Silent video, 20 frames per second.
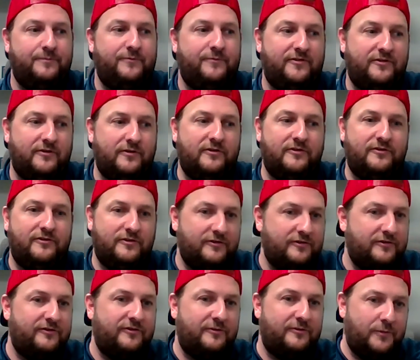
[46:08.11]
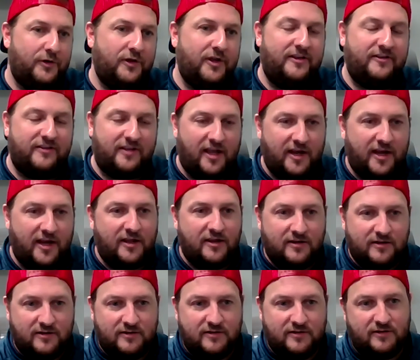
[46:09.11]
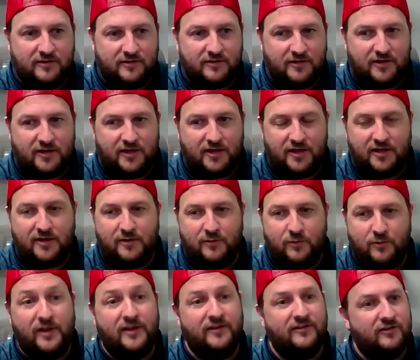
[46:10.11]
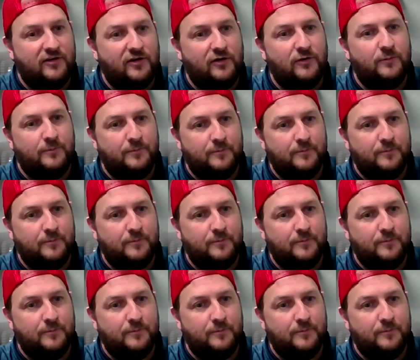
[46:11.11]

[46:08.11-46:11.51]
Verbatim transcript: So those are some really exciting uh, wins too.